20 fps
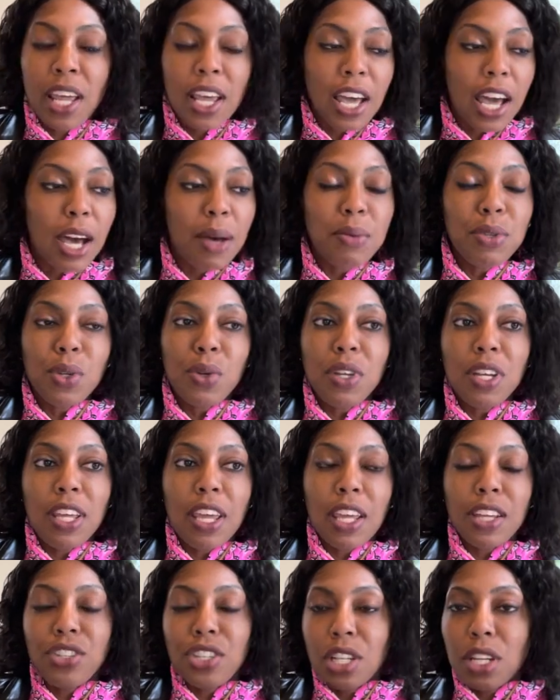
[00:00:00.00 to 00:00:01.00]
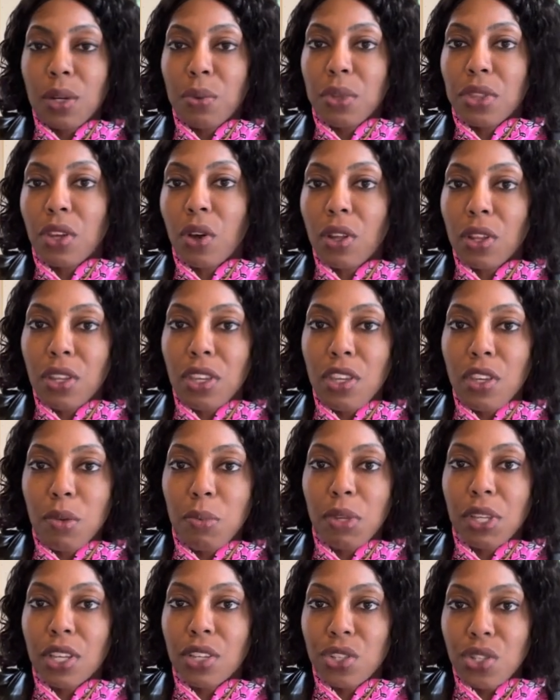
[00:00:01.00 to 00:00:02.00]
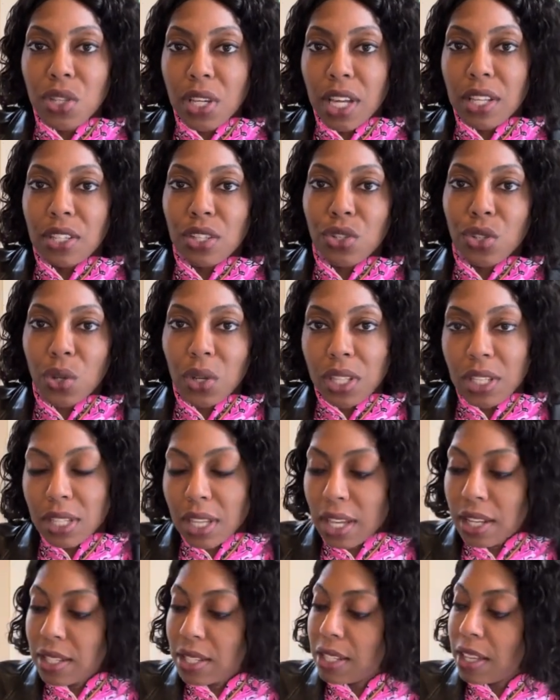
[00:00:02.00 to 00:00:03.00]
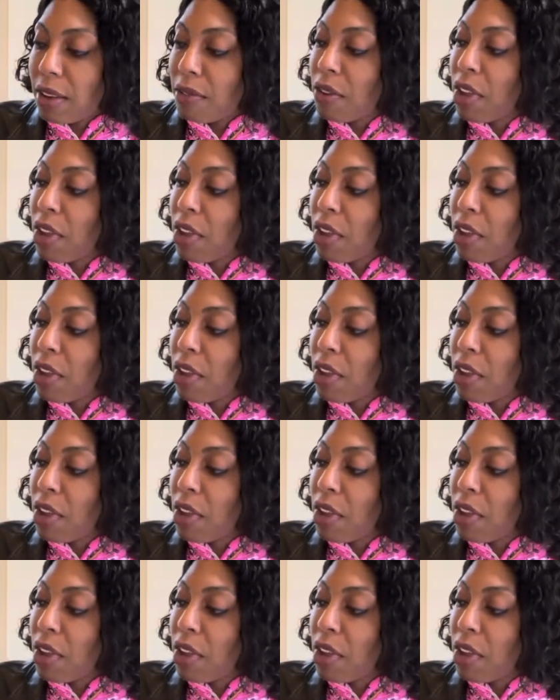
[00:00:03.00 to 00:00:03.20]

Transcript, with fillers: I'm doing it and sharing it with all of you because you guys enjoy this kind of stuff.